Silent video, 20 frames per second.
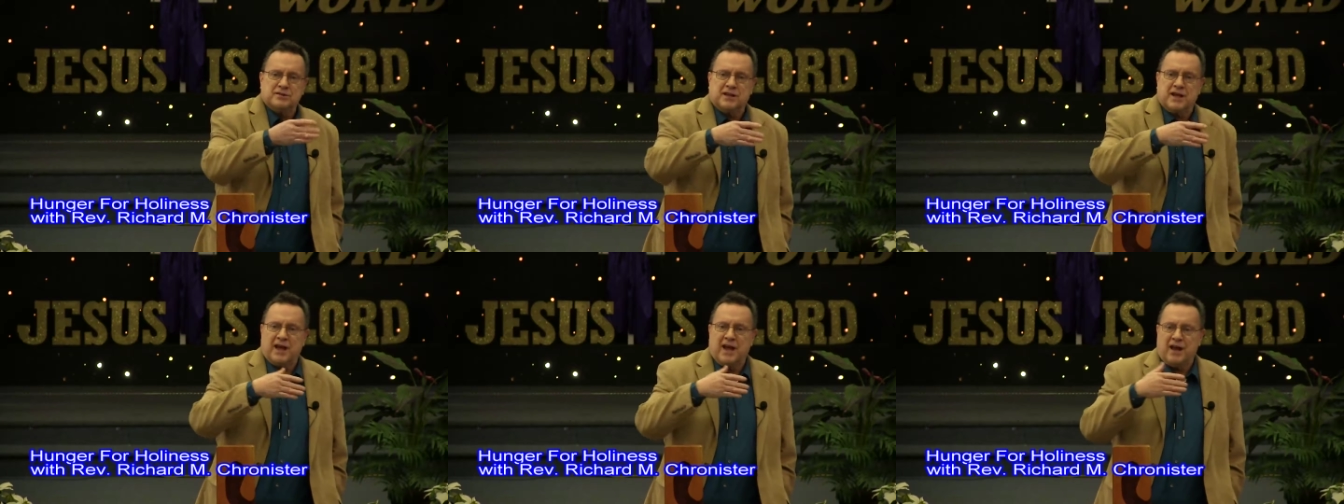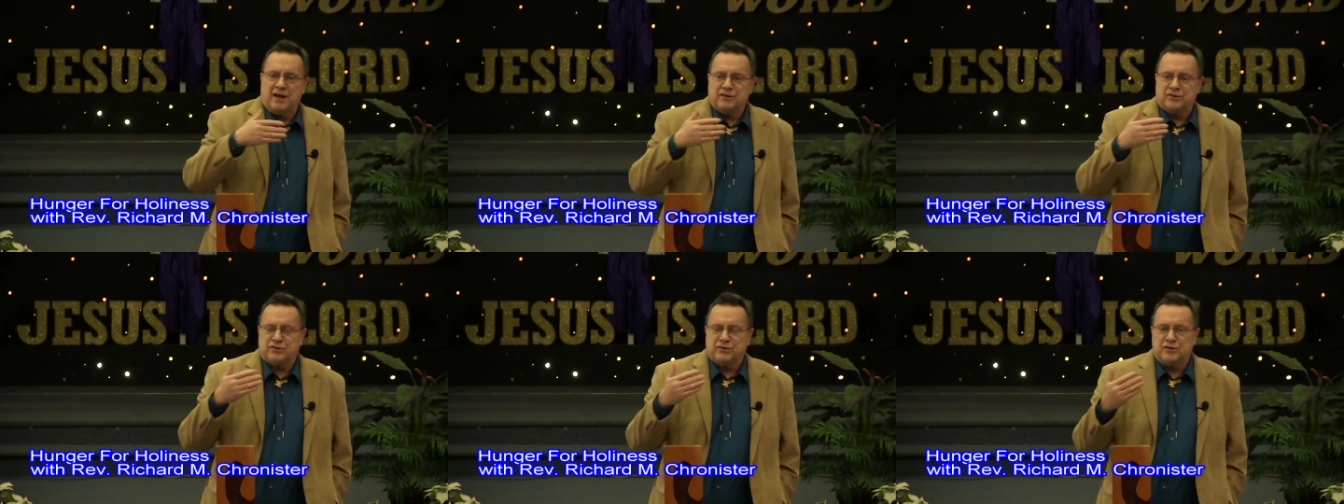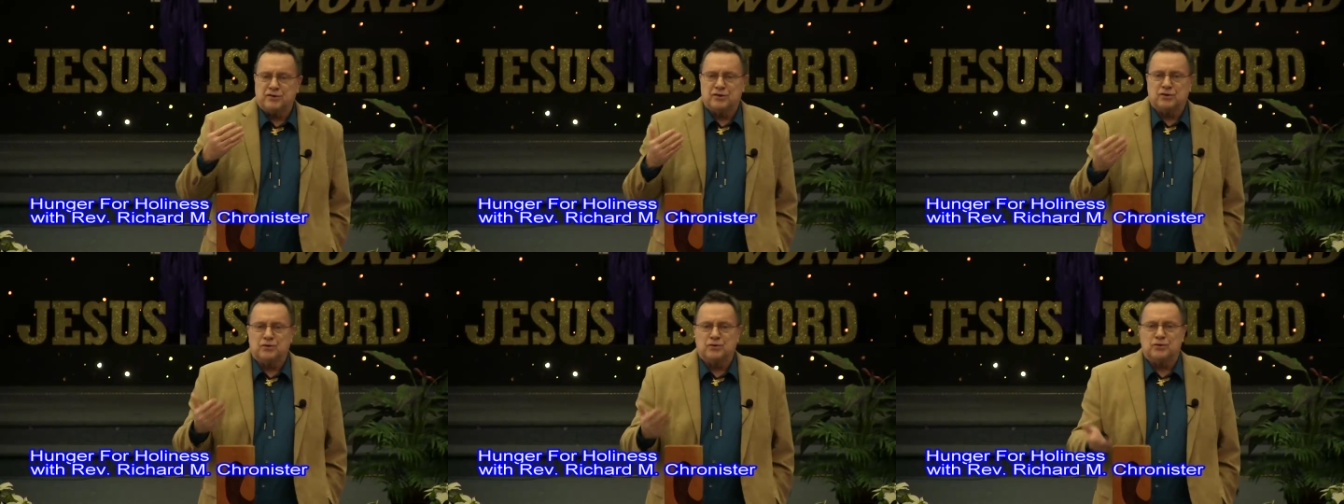of the house of
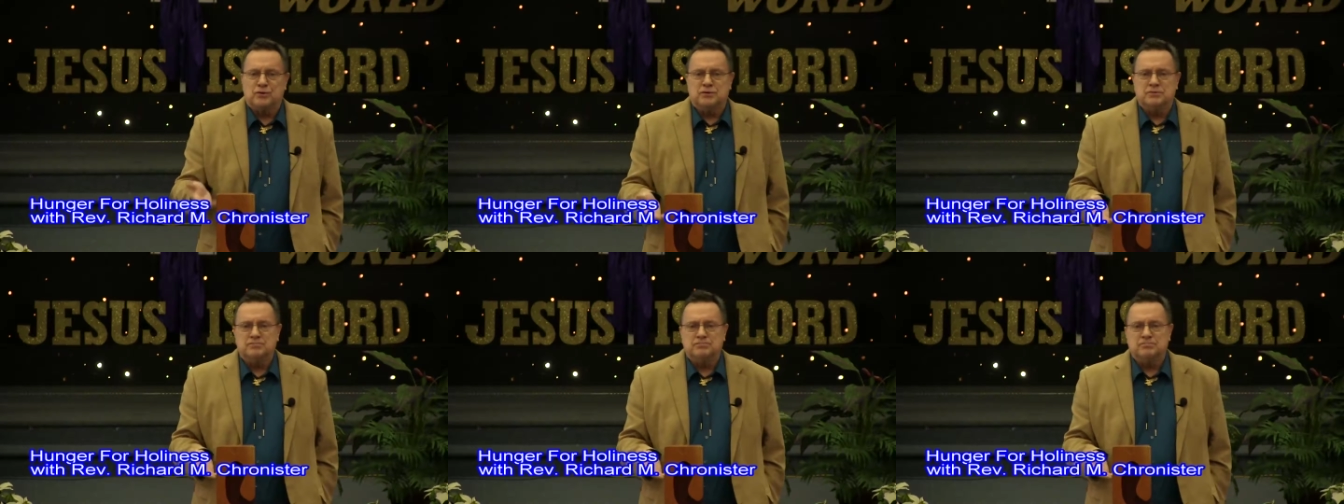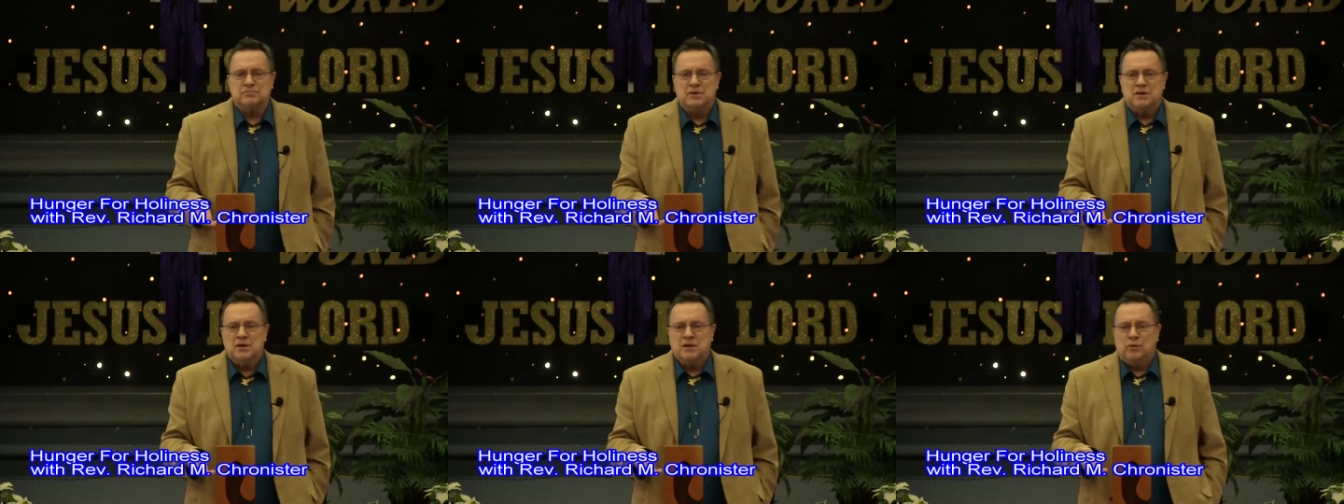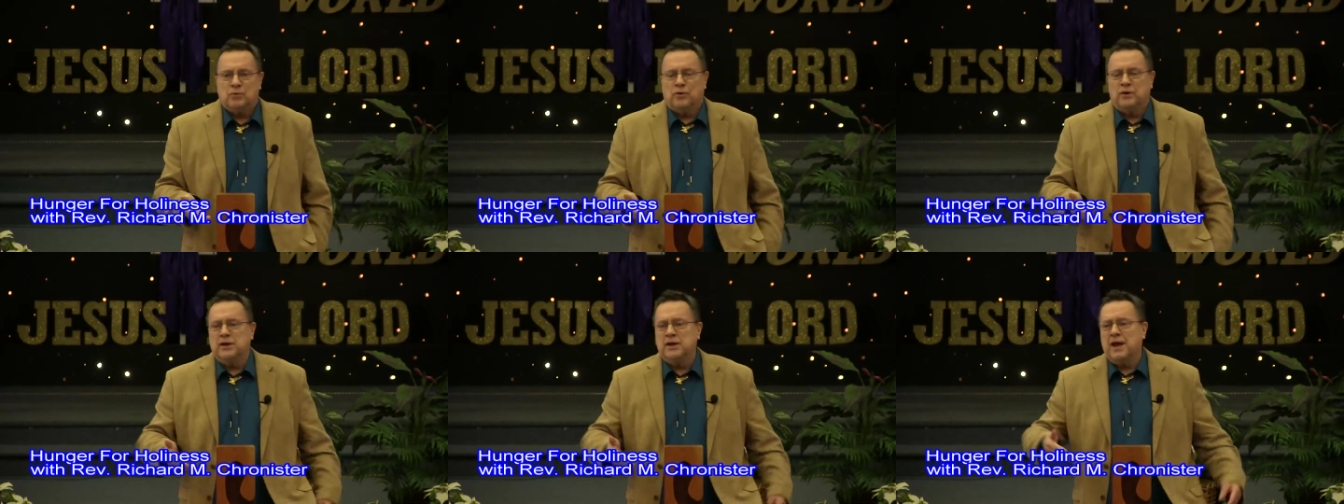the Lord.
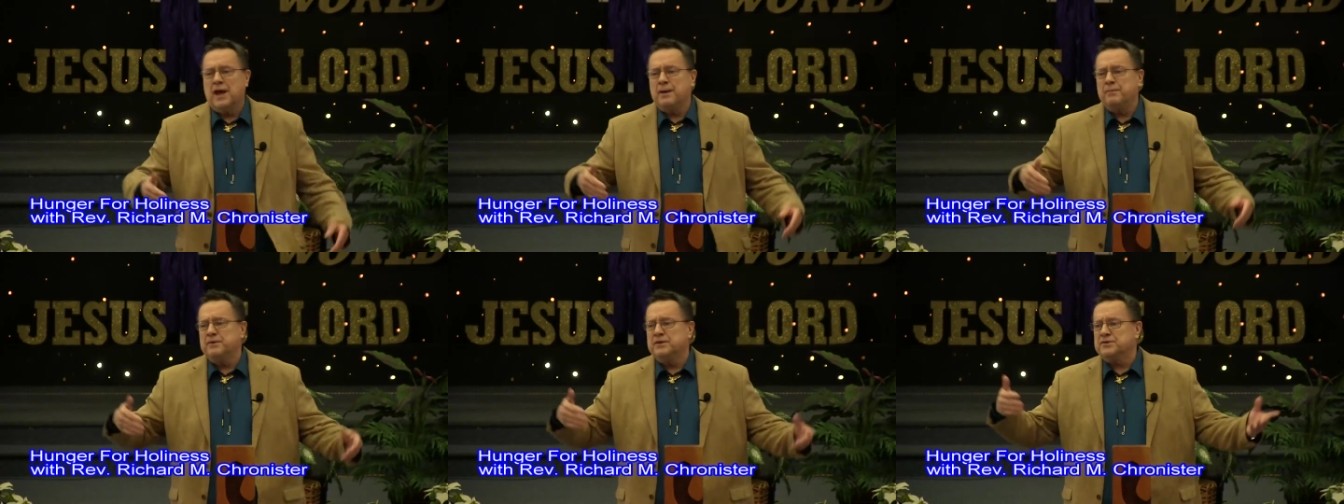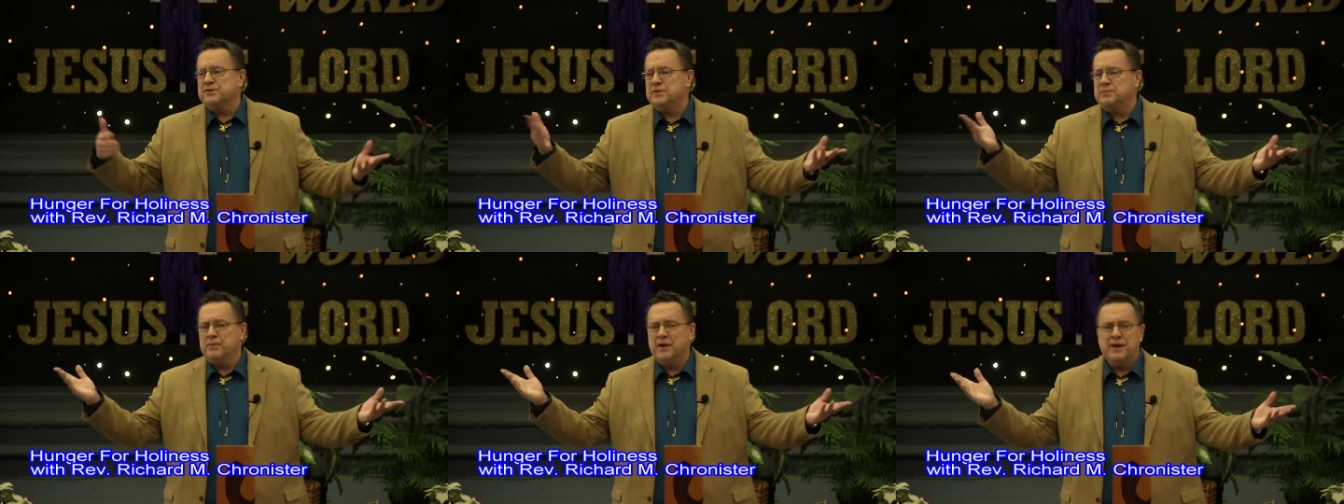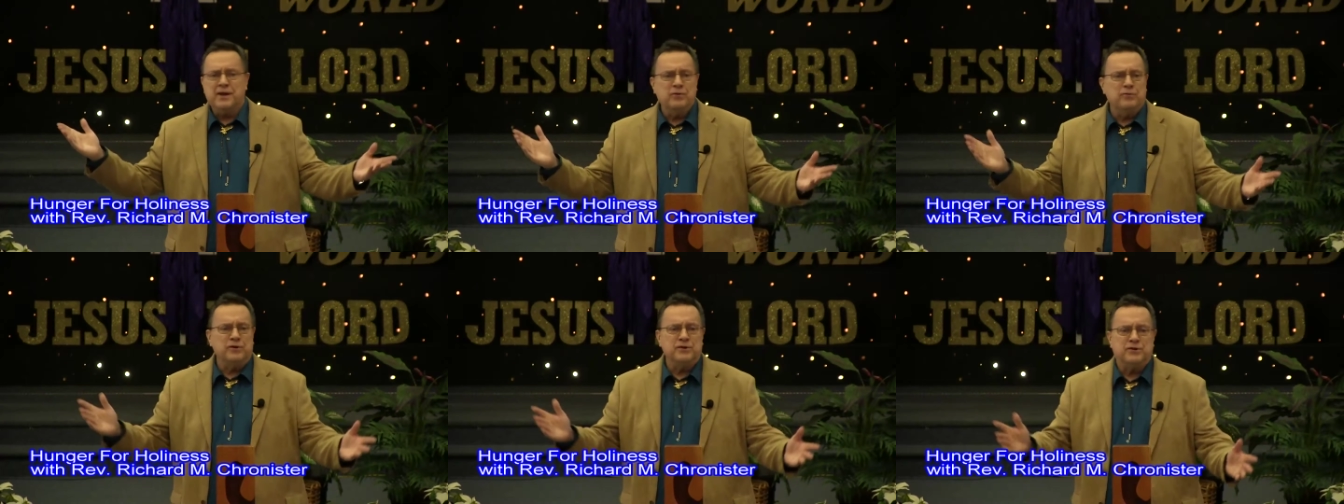What happened if
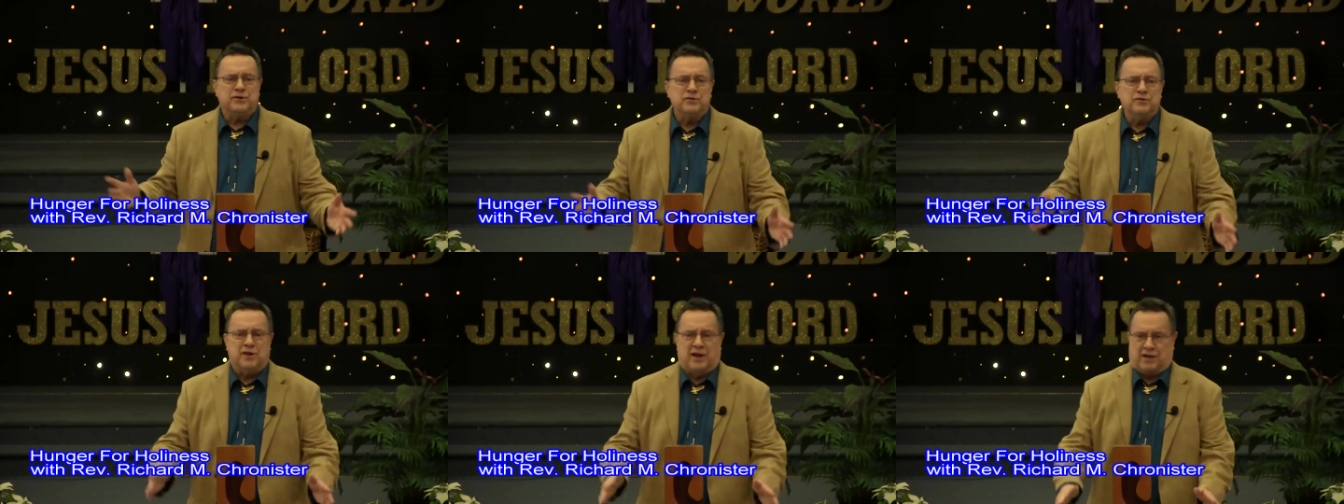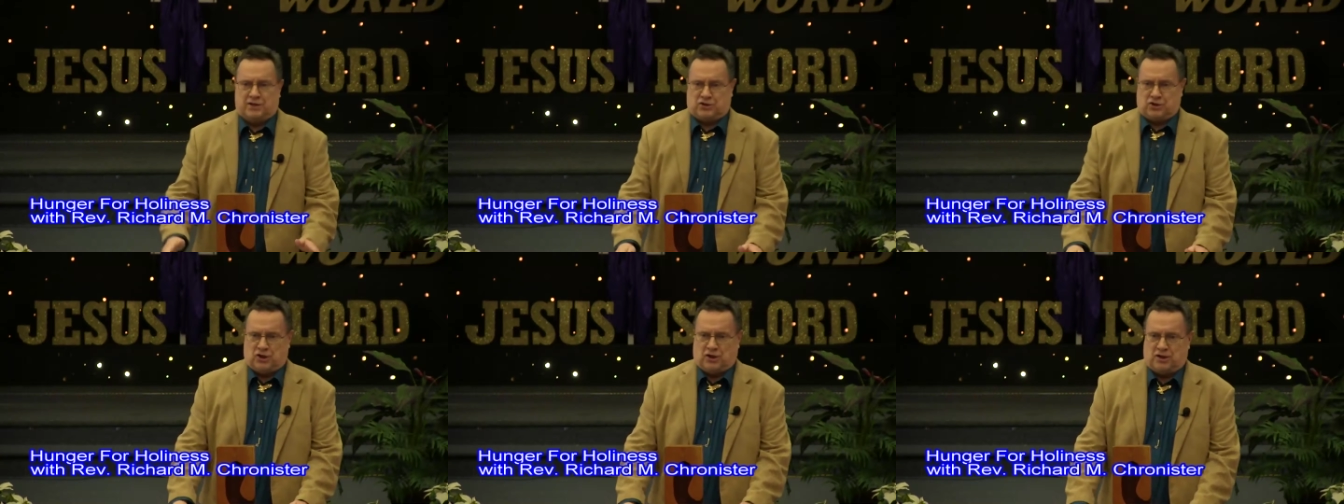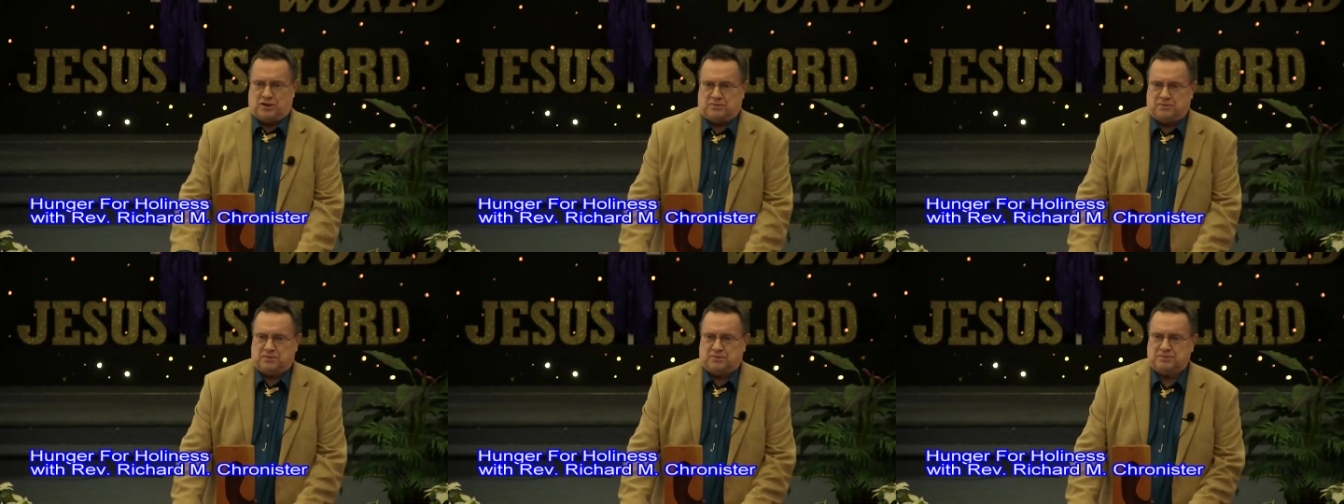somebody wouldn't do that
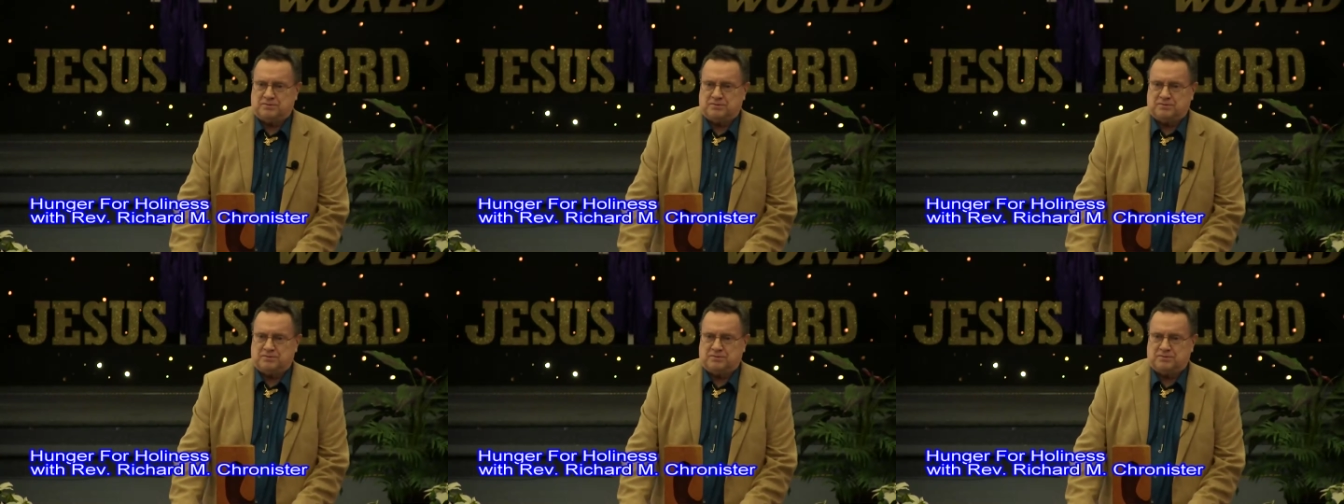job?